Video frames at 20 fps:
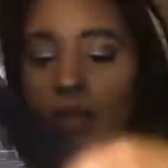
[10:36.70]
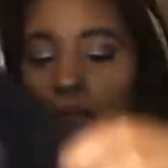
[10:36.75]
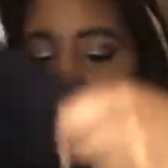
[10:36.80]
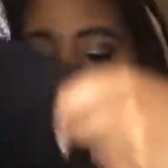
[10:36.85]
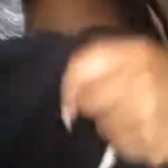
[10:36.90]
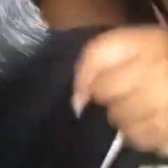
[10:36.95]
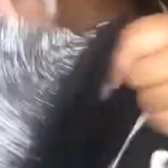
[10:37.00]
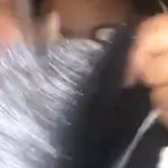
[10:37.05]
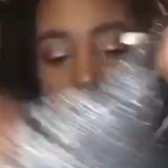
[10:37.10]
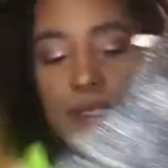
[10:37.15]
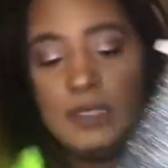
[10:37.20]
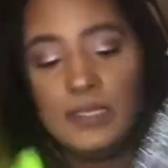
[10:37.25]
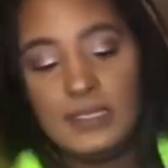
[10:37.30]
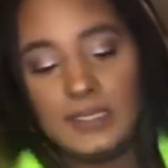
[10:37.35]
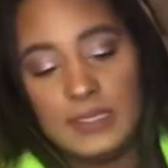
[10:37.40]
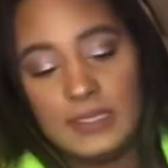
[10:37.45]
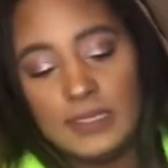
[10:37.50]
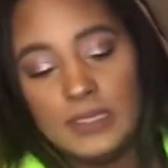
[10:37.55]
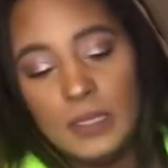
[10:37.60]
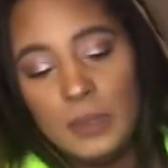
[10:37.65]
I couldn't get
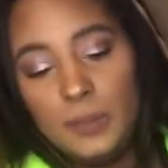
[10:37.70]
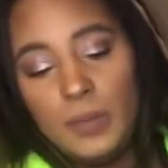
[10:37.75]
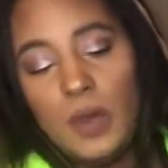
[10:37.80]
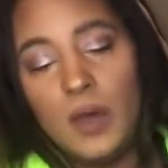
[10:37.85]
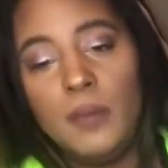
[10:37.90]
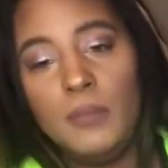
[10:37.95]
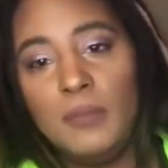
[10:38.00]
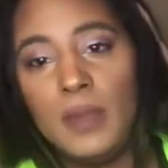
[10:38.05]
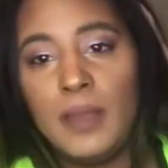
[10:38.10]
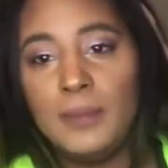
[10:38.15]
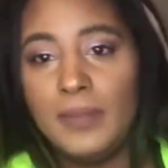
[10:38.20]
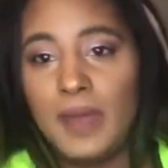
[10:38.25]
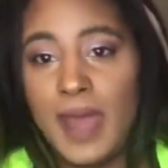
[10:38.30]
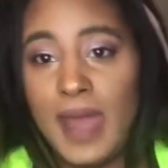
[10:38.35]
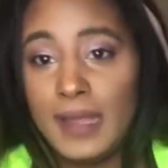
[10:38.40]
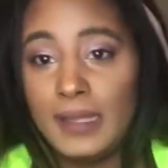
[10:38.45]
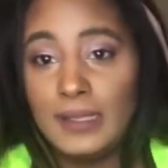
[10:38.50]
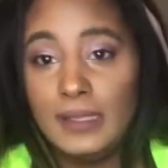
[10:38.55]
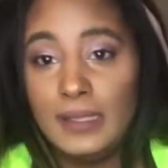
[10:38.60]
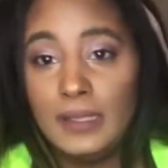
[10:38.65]
to zip up my
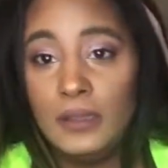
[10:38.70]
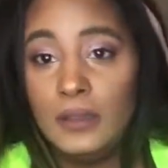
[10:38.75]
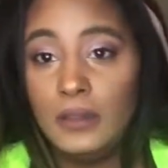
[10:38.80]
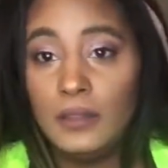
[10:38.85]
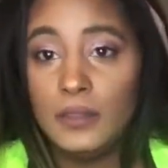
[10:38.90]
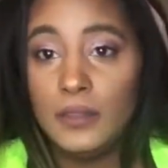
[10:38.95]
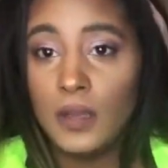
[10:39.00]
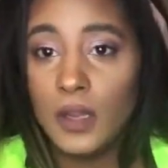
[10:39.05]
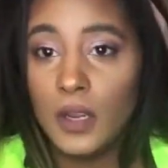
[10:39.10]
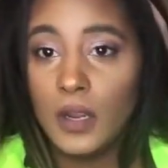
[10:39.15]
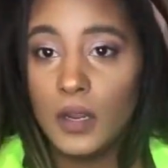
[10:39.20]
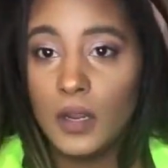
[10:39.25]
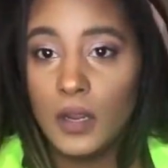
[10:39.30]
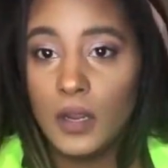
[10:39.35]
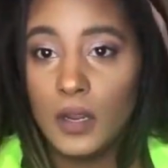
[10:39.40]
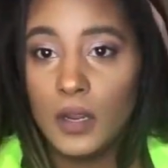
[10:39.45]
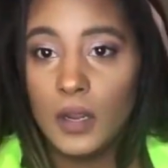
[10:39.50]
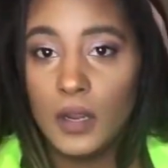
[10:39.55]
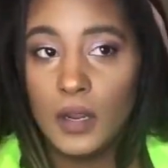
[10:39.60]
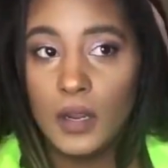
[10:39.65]
back either.
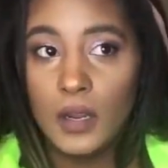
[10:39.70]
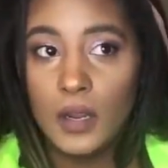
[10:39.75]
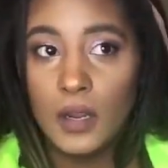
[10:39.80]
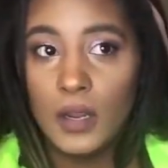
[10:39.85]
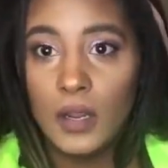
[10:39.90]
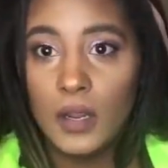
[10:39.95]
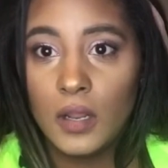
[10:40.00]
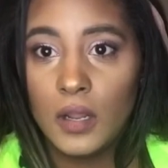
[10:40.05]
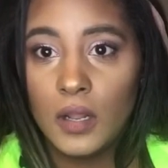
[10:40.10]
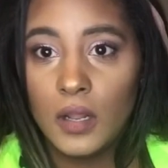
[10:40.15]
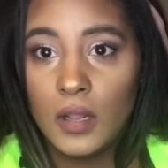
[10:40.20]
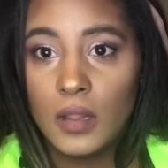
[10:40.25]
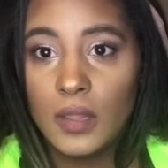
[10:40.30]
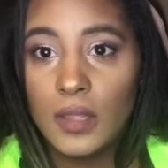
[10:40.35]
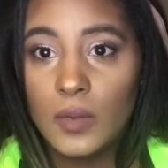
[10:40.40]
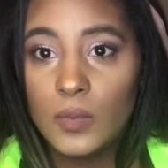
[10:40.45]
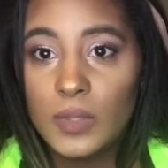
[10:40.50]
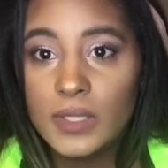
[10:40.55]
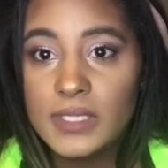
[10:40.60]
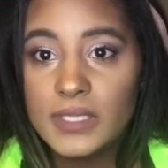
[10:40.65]

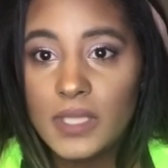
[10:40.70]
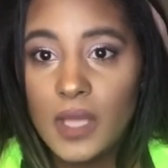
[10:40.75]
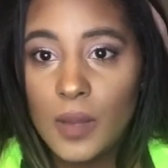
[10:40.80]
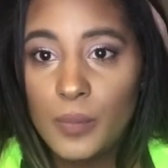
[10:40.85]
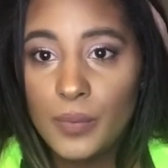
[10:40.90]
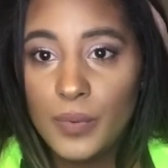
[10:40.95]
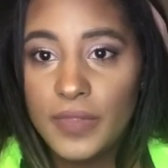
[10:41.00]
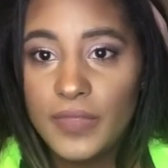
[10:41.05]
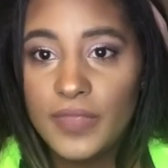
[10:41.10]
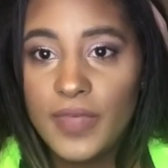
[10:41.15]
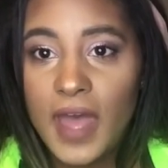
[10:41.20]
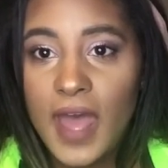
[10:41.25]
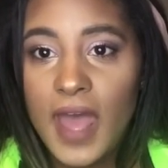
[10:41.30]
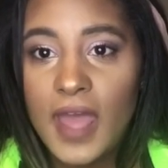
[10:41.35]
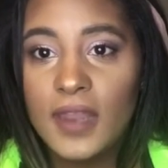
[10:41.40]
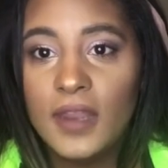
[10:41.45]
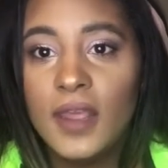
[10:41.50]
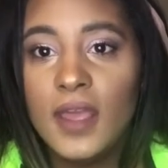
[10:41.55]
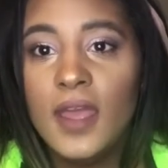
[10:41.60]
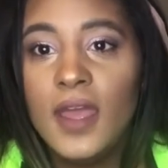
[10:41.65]
Like, what's up with that?
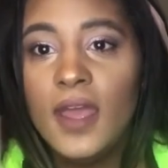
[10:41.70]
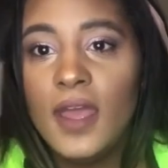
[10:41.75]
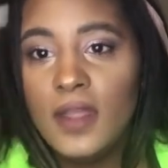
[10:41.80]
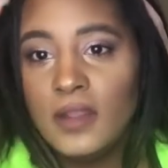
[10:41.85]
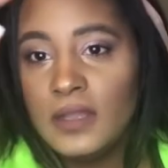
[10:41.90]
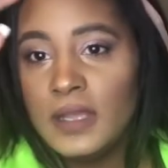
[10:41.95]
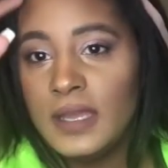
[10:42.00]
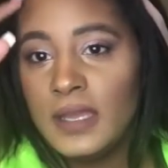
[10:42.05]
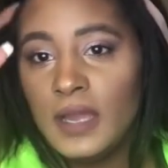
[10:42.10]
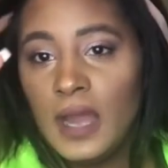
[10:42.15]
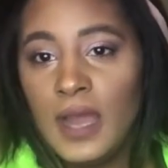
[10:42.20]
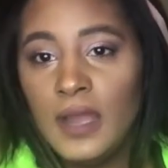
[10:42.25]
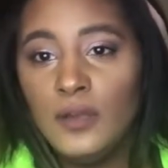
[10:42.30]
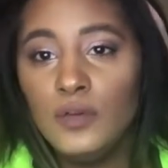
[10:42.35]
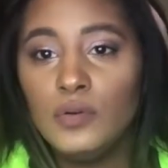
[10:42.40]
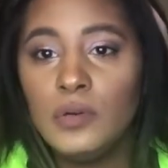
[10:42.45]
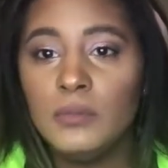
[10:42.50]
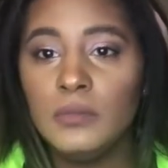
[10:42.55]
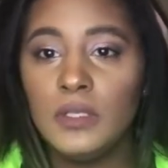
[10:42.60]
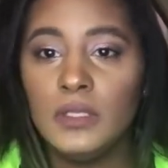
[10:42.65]
Like, I
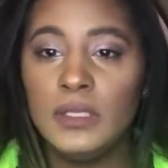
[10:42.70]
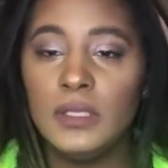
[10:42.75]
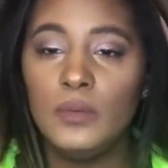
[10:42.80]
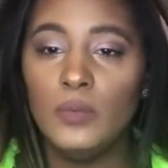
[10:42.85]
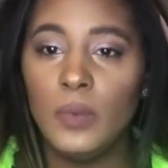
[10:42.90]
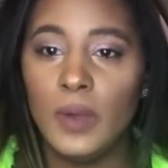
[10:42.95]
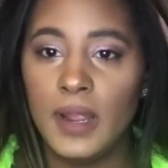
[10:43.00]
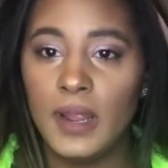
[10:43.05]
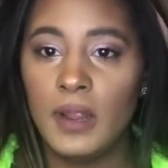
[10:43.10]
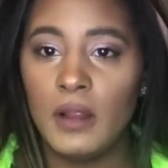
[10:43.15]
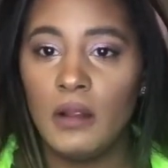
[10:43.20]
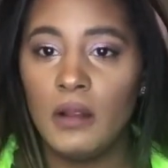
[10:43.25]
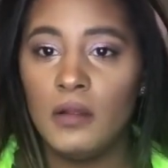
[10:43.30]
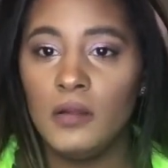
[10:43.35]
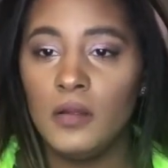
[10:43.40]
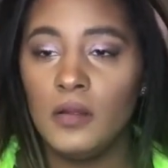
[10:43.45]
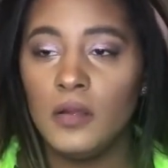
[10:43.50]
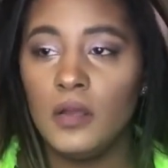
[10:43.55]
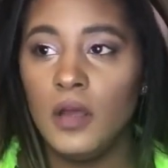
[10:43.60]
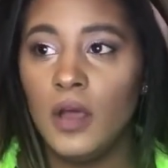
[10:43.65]
normally wear
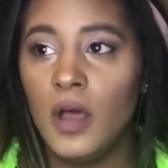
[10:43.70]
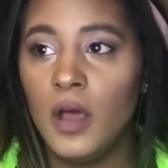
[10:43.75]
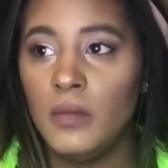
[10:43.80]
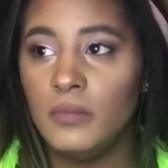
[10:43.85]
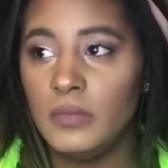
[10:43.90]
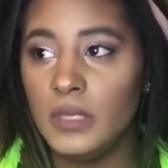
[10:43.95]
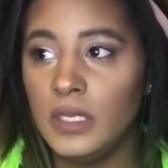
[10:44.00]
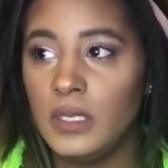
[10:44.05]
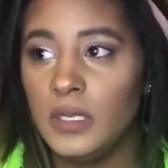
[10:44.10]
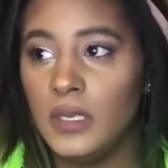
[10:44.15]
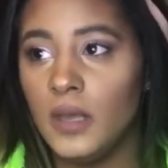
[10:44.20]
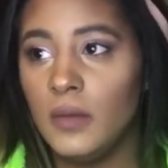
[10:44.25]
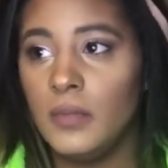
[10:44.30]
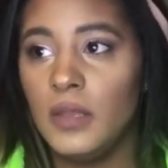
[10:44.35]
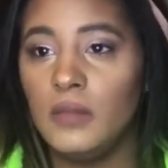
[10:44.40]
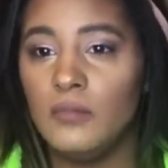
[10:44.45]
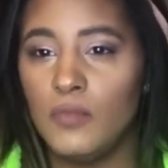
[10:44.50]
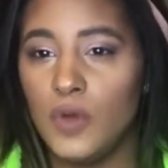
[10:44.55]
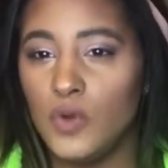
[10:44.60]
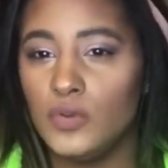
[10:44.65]
a medium
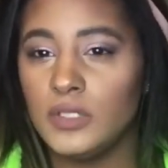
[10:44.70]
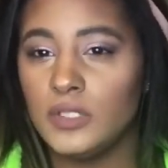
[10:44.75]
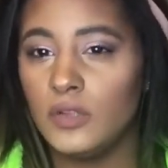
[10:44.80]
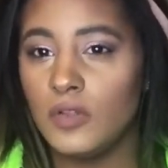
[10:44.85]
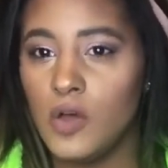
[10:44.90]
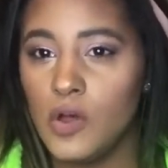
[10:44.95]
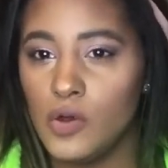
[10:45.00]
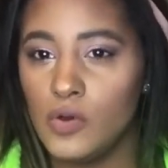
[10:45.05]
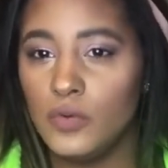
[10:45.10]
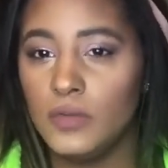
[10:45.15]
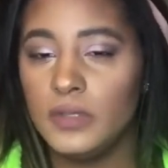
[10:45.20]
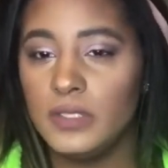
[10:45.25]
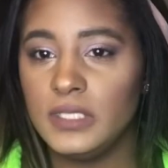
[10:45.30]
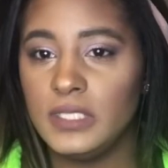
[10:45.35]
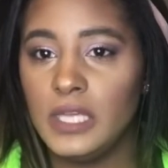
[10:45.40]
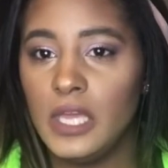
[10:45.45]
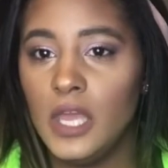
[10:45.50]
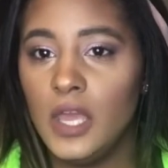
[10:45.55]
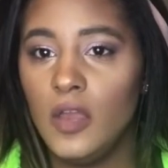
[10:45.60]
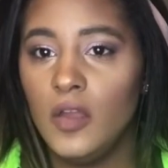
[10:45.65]
in most clothes.
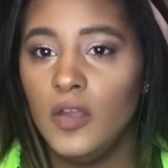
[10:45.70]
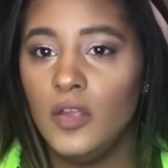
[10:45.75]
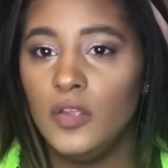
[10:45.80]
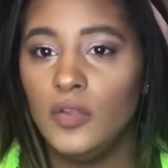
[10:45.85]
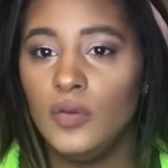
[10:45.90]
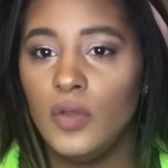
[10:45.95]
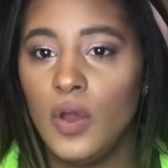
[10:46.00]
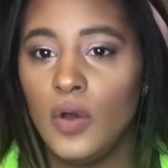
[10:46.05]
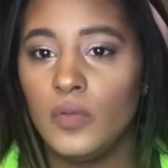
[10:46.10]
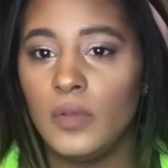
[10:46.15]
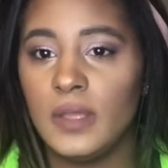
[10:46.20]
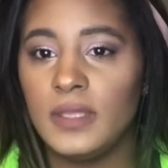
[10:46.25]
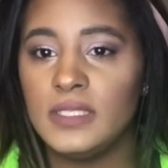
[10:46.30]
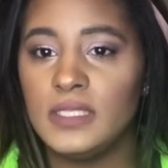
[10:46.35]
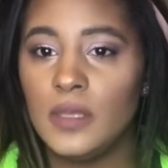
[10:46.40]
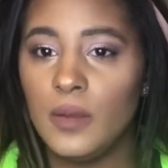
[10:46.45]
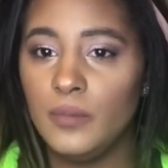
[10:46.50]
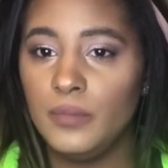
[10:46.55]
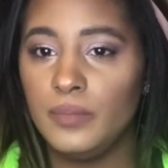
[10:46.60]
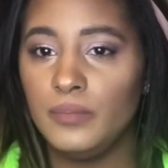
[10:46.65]
You know, like
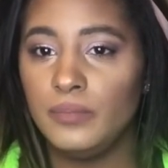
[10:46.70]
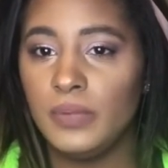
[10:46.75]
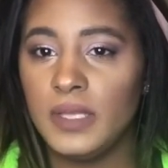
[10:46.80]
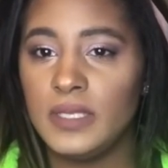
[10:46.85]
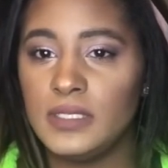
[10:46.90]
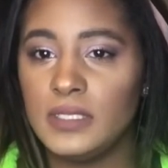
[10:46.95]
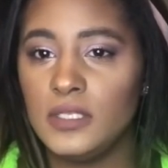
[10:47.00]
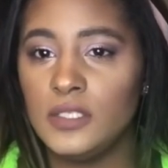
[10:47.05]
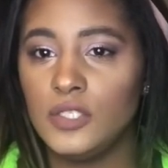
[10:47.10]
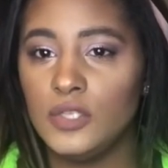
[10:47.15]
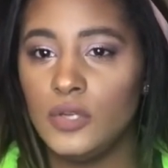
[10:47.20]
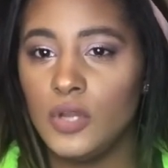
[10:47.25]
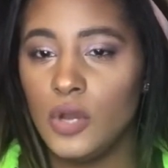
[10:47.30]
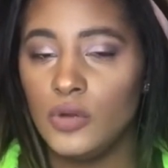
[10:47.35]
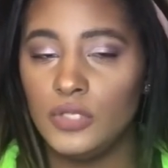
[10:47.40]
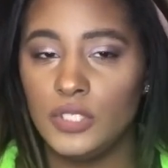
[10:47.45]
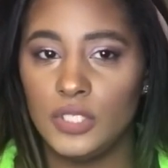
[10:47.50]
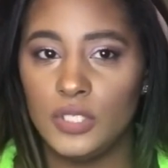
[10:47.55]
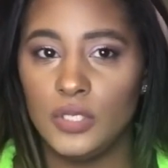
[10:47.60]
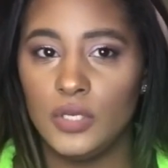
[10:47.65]
some places you go
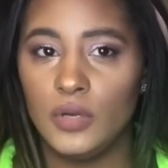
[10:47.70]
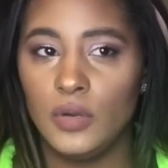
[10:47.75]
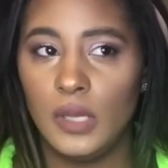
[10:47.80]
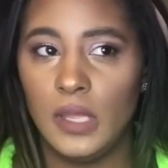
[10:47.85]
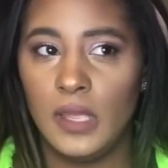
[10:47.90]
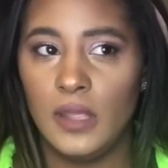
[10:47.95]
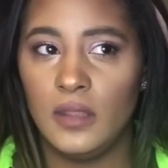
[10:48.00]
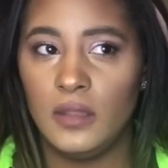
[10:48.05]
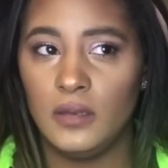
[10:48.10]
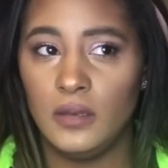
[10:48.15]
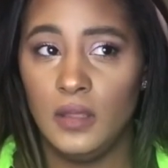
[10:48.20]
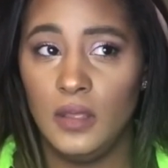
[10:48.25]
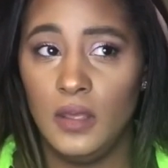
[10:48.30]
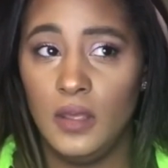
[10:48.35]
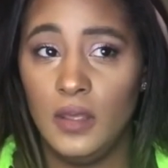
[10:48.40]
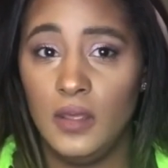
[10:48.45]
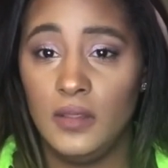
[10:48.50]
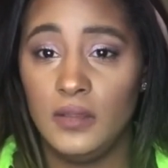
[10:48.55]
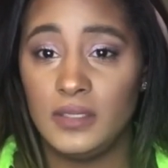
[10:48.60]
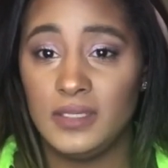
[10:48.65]
to and
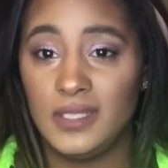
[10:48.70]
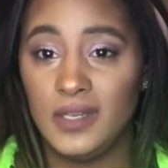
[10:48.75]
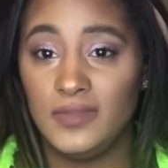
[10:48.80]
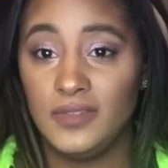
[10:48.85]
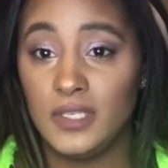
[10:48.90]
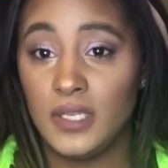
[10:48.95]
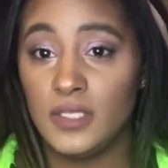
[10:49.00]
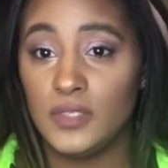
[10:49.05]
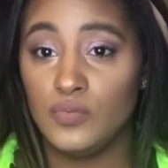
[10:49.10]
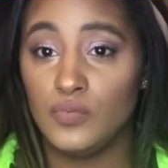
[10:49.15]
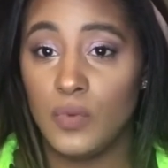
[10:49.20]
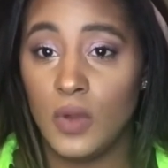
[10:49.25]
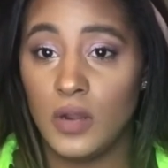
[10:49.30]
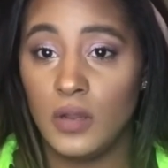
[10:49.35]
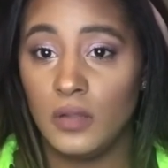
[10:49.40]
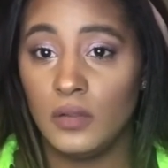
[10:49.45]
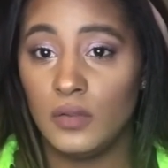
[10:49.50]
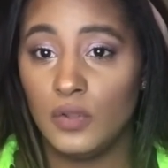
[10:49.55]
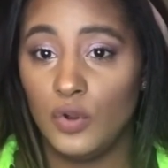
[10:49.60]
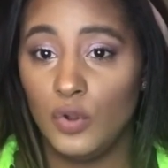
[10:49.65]
stuff does run
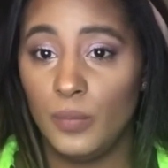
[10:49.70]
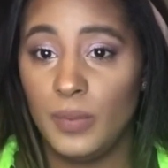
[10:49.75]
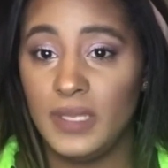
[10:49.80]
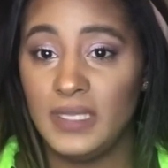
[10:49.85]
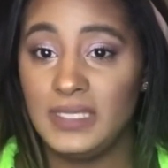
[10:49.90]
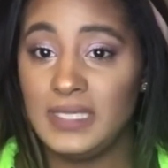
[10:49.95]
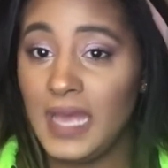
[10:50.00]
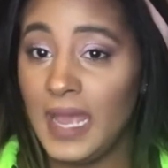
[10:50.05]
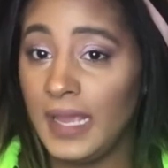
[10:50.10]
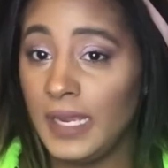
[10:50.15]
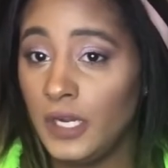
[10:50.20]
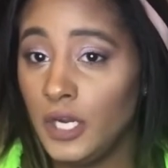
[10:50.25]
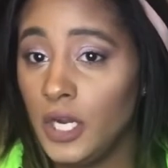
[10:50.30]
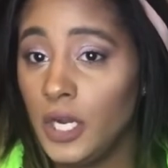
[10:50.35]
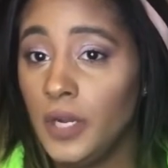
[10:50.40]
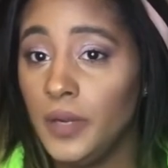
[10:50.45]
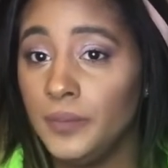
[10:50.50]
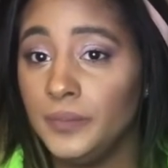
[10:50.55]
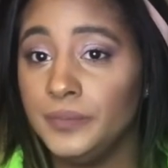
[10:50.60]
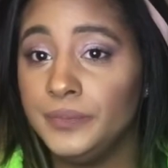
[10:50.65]
a little bit tighter.